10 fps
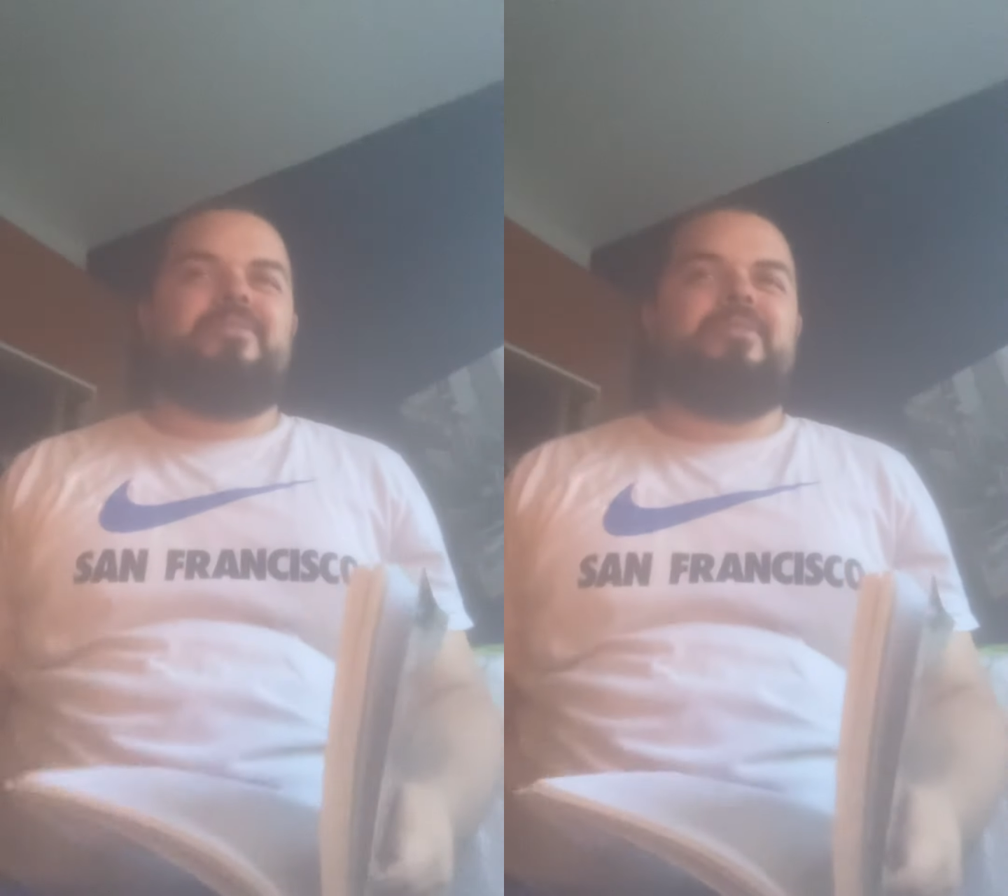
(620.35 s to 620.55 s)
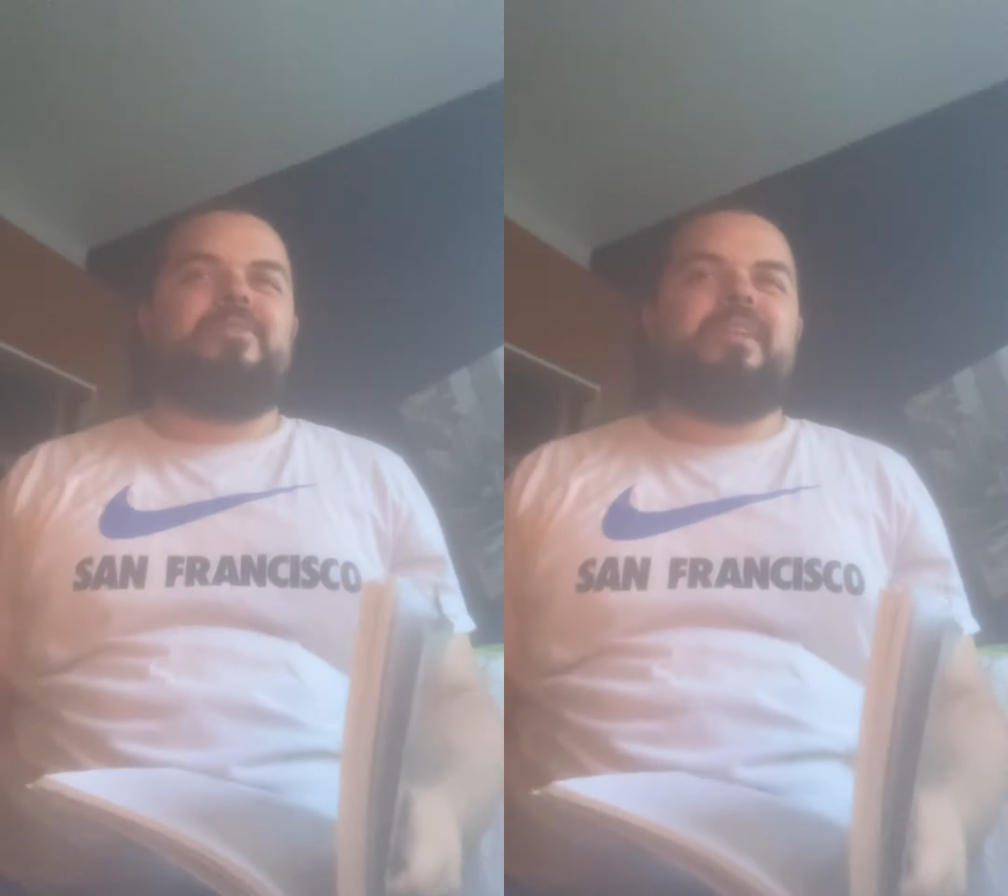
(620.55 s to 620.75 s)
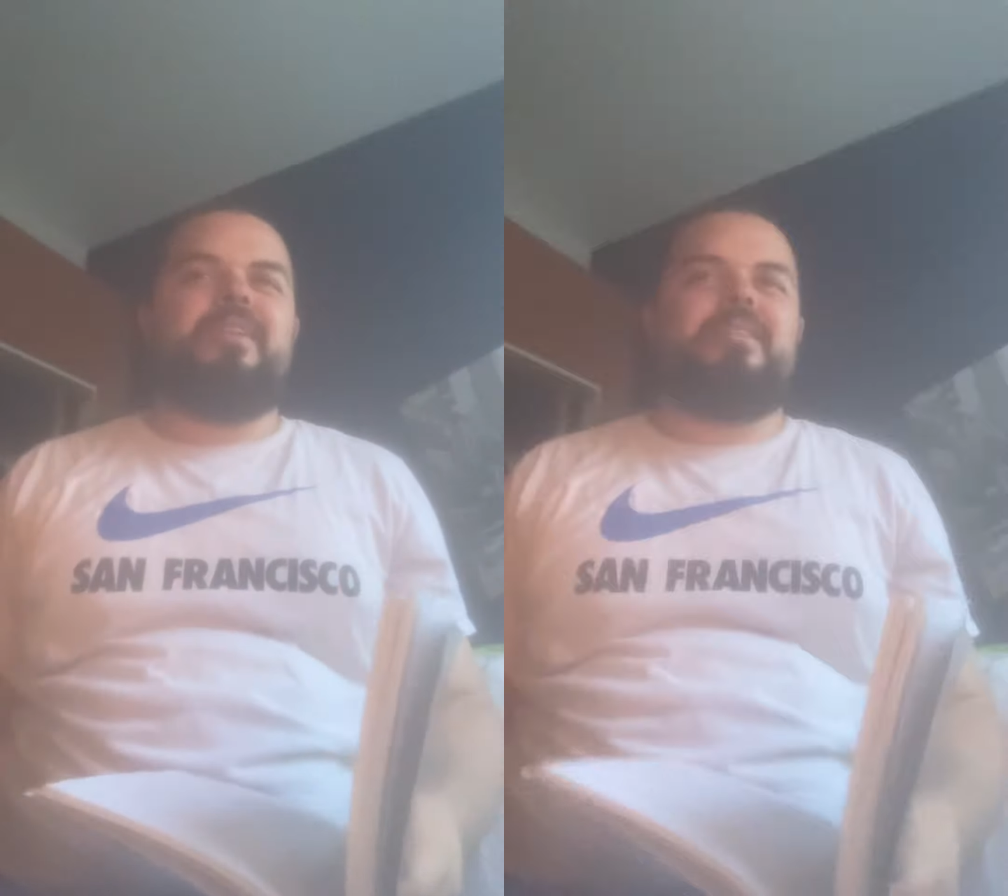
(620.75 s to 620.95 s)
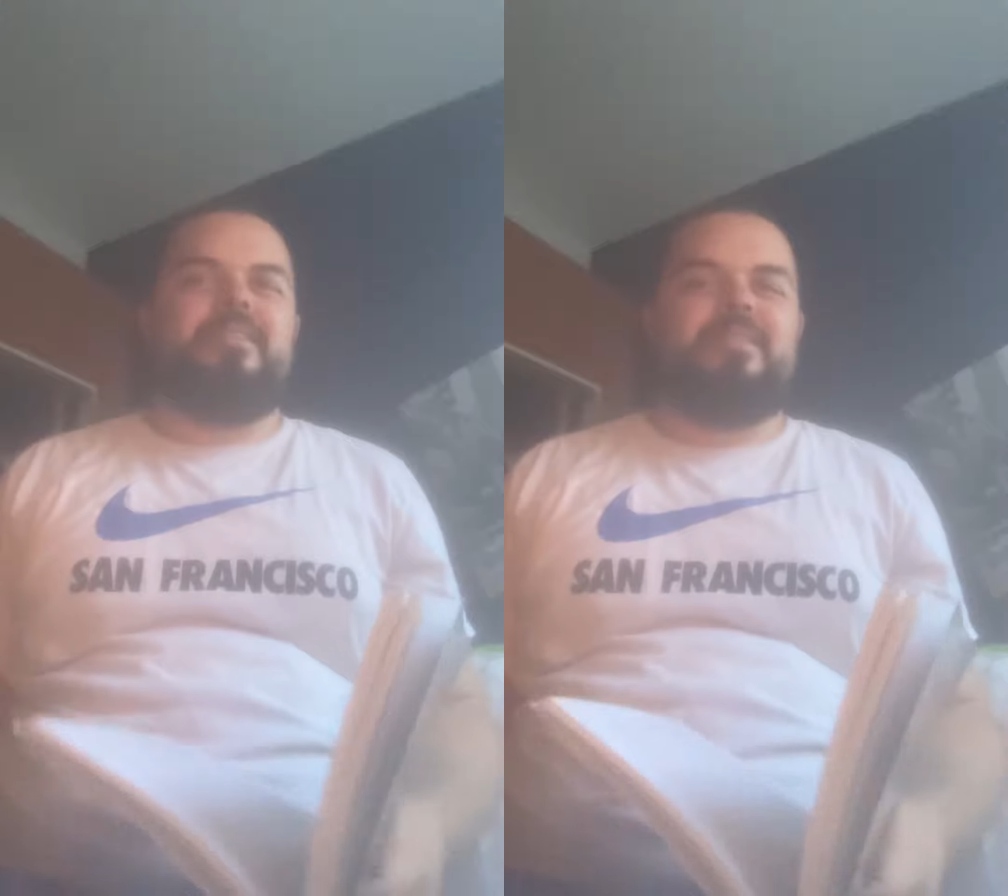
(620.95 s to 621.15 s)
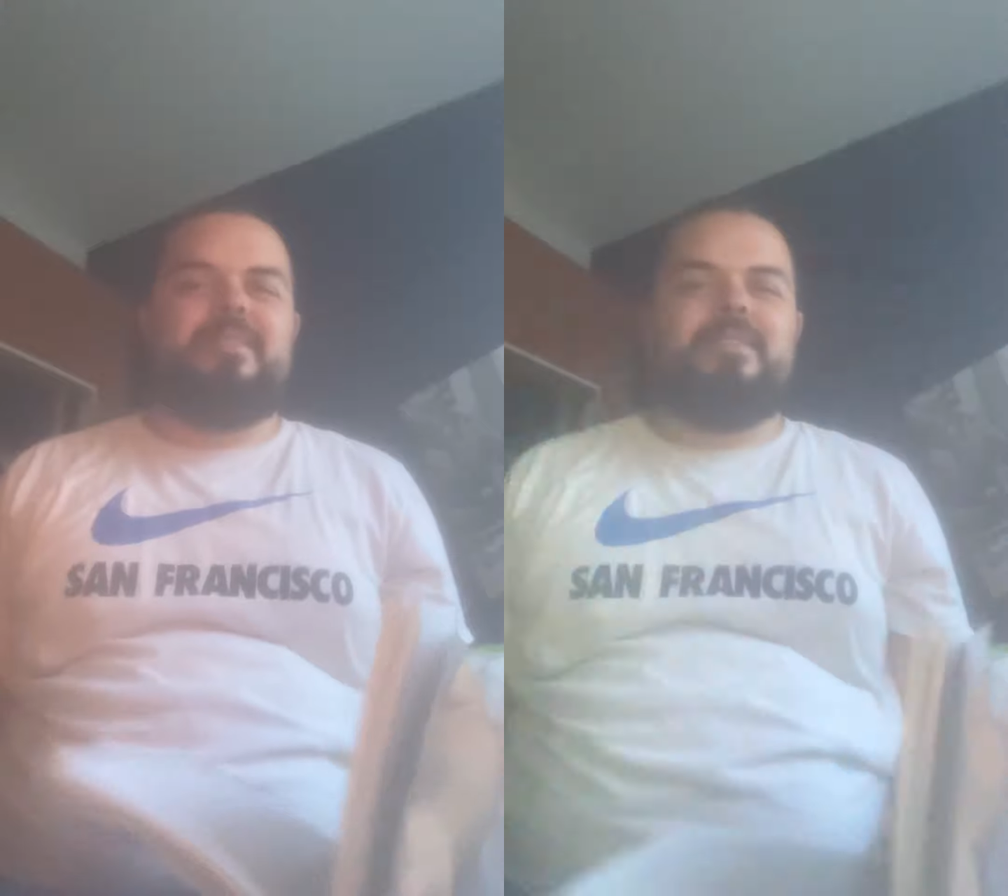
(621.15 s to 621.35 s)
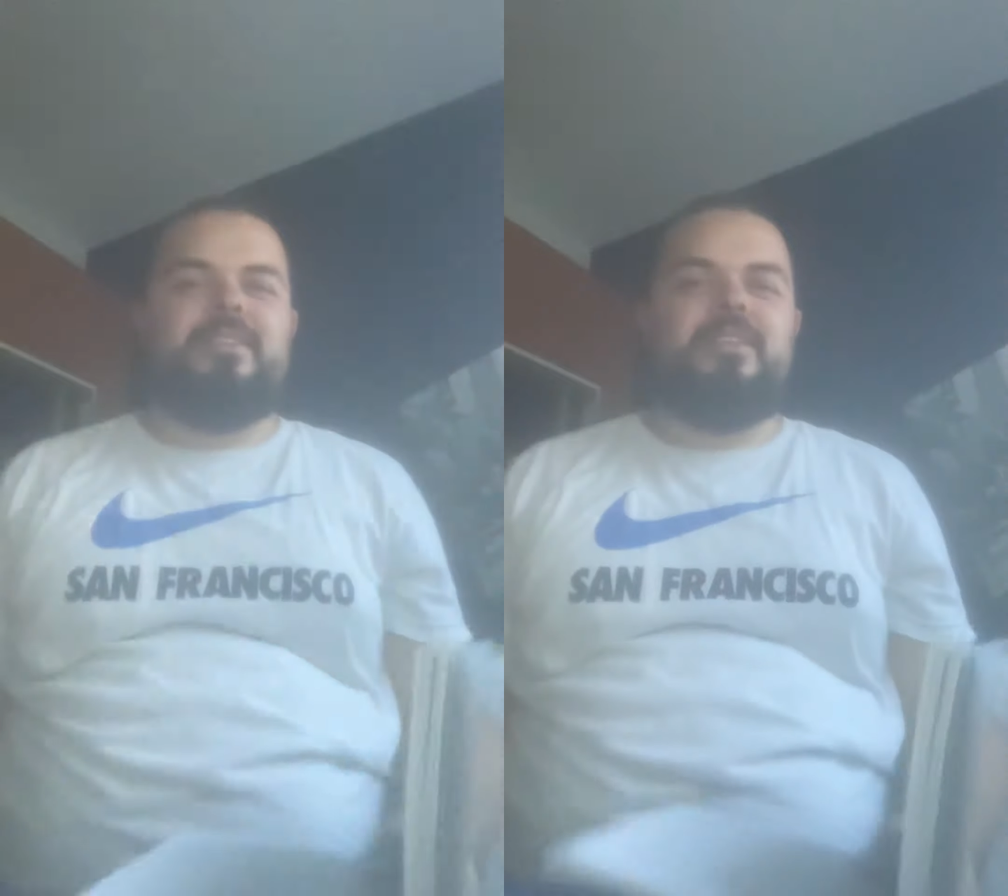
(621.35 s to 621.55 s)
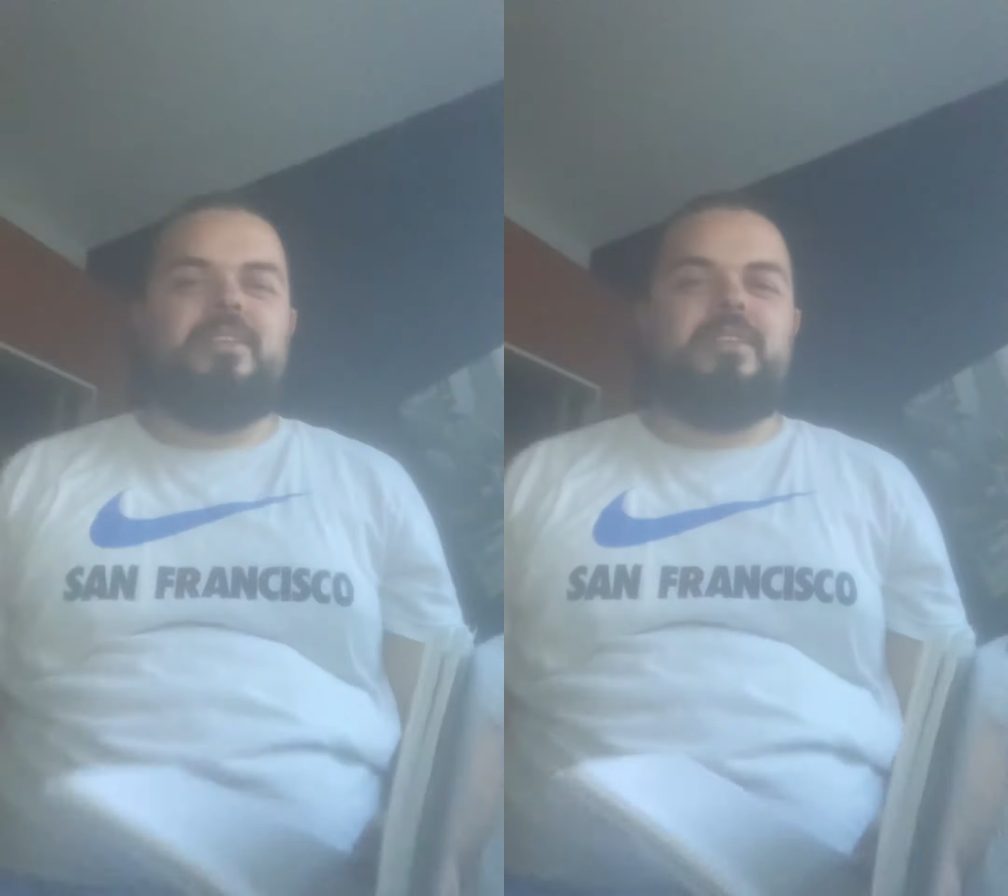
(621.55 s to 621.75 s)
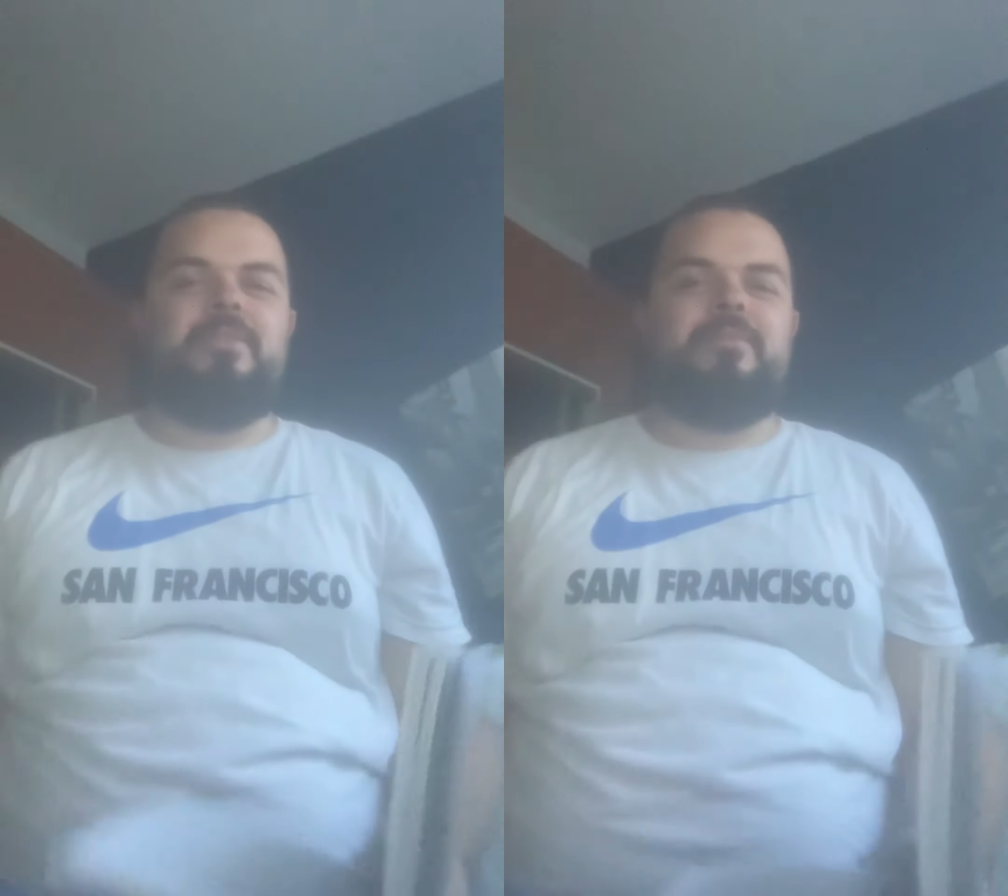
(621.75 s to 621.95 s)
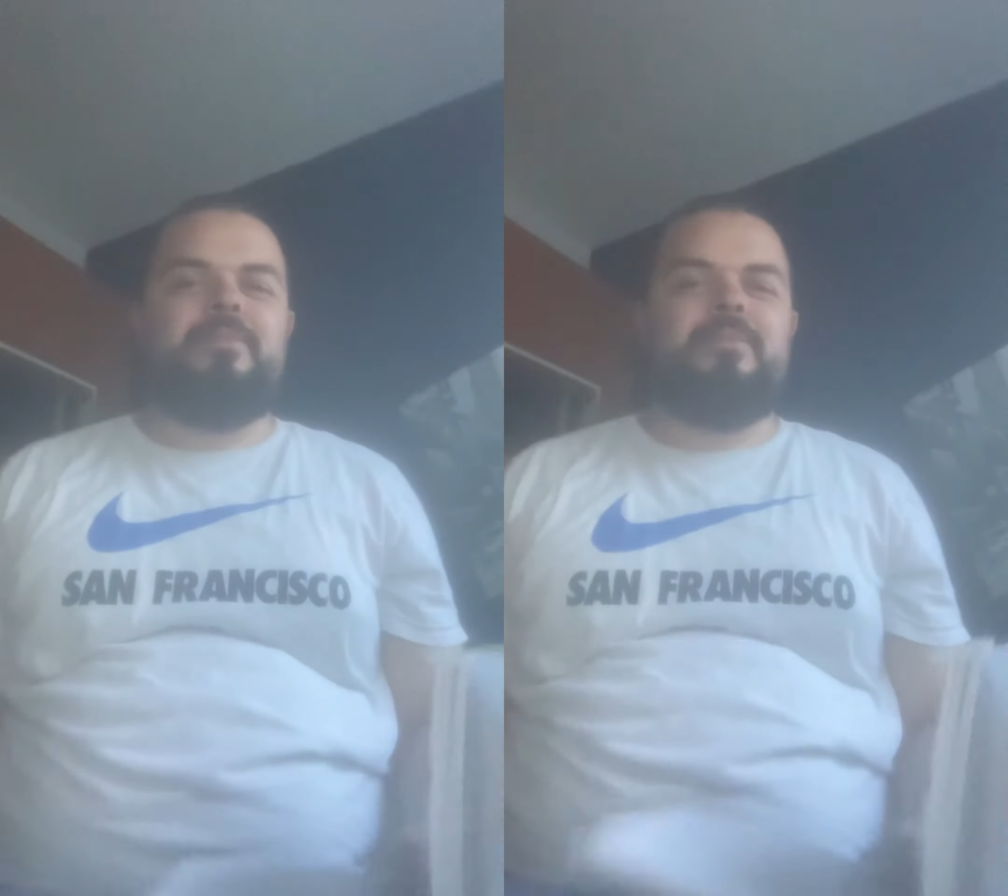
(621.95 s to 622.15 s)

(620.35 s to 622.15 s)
reasons, you know.